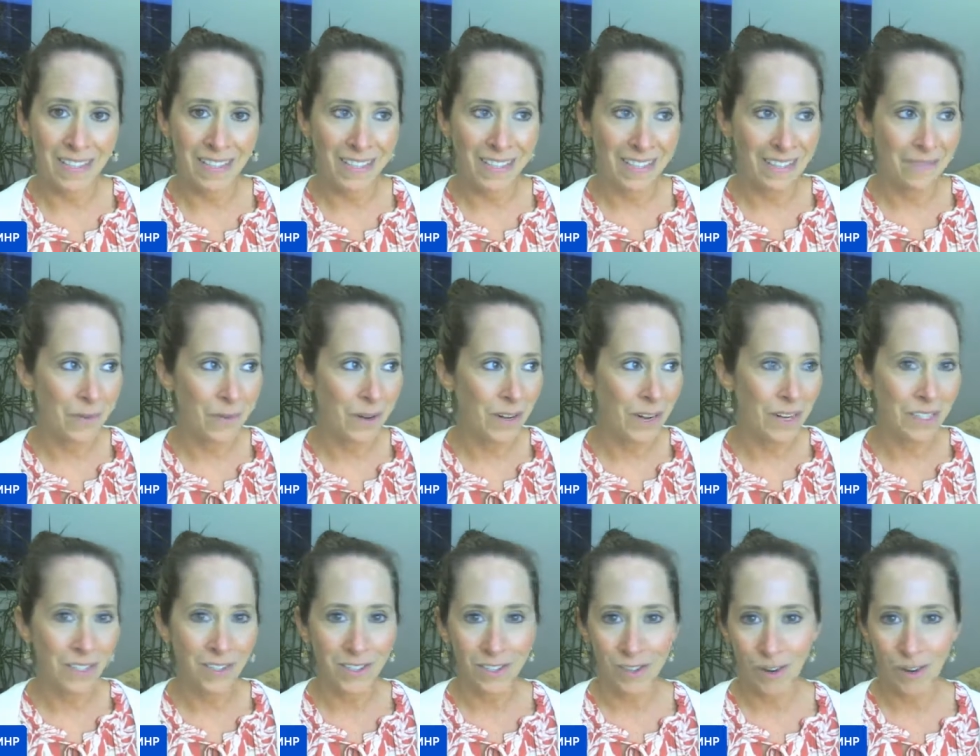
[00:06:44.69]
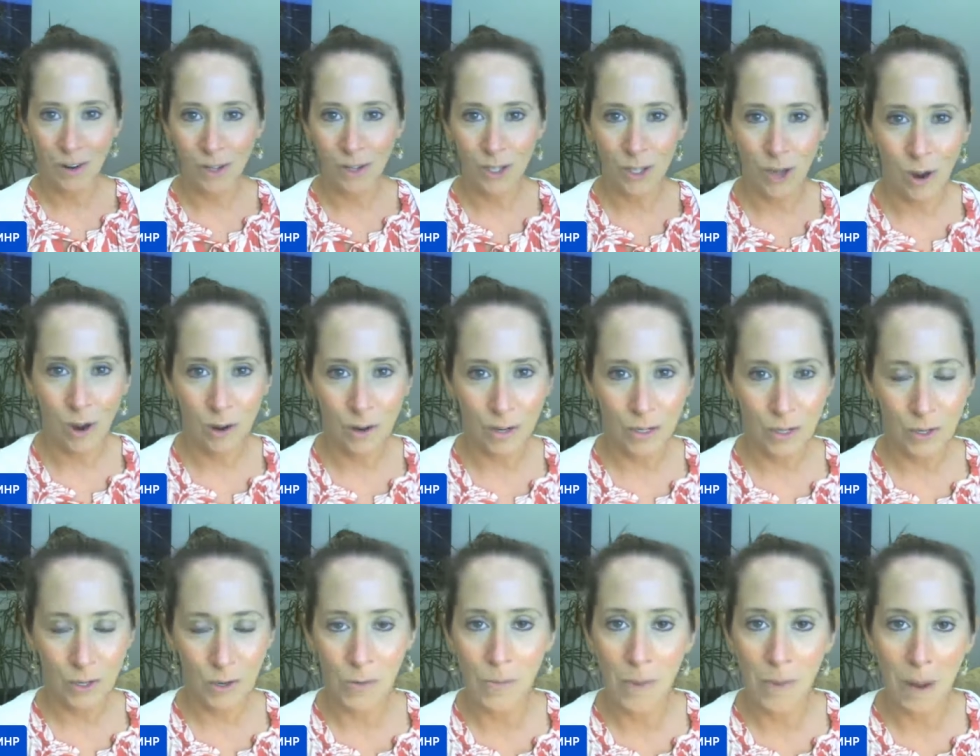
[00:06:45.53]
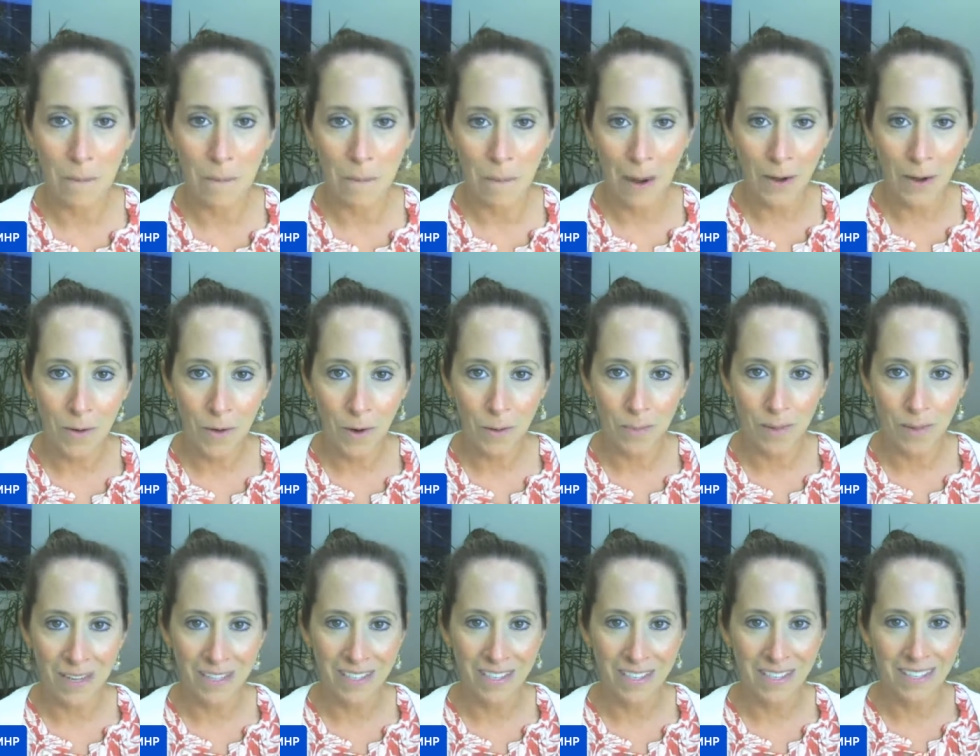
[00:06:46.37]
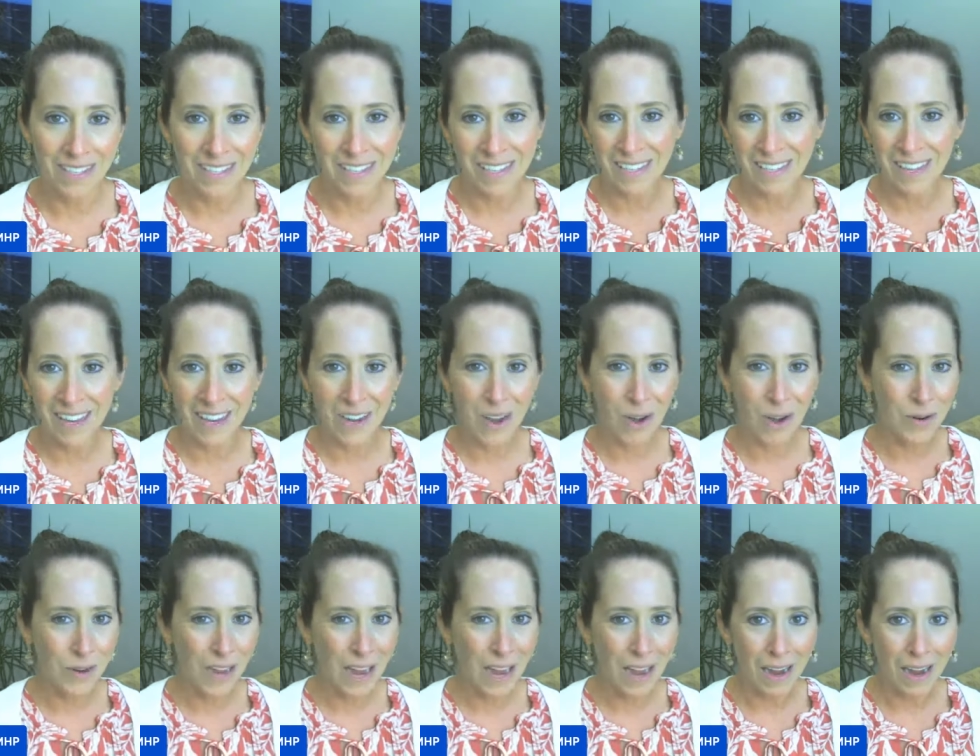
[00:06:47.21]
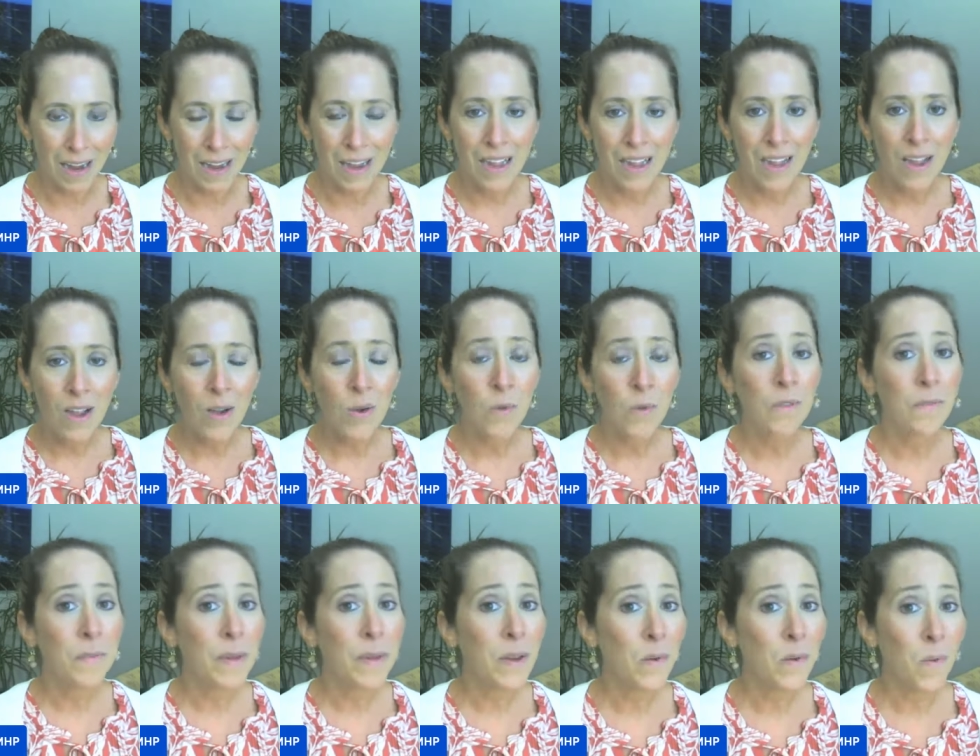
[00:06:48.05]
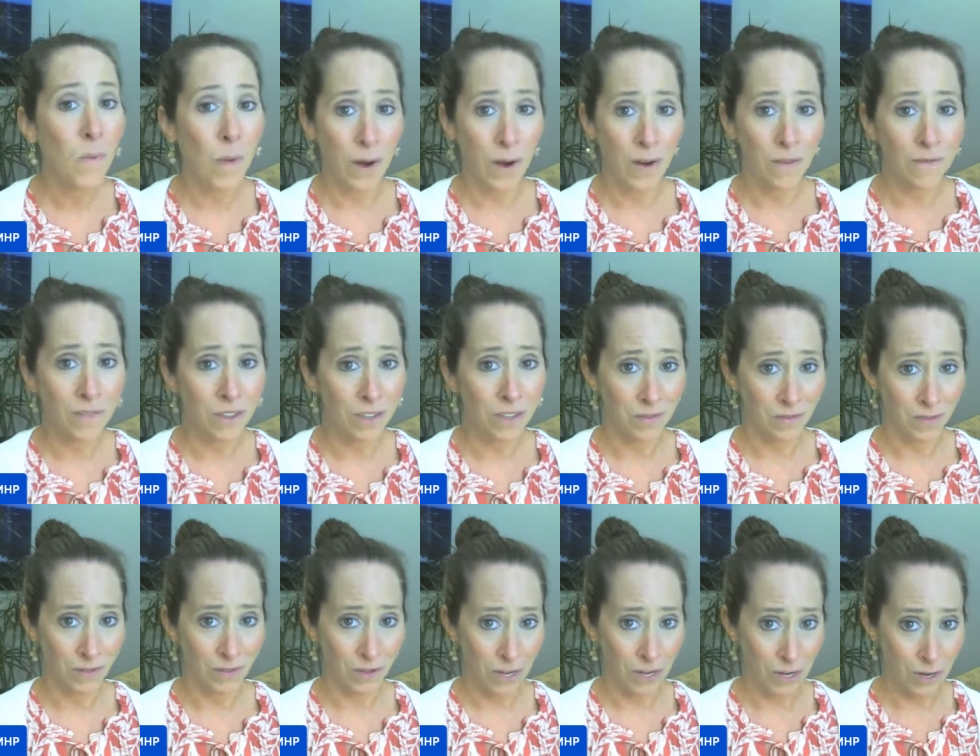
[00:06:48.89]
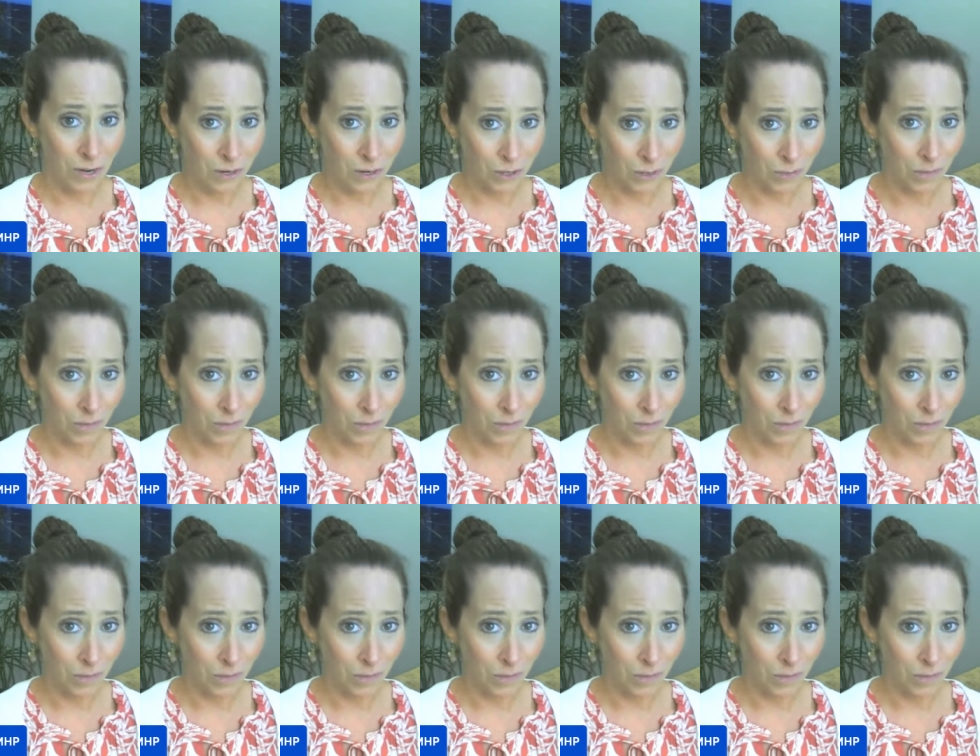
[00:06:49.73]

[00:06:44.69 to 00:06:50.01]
And when I started talking to him about microplastics, he's like, oh yeah, we've been aware of this for years.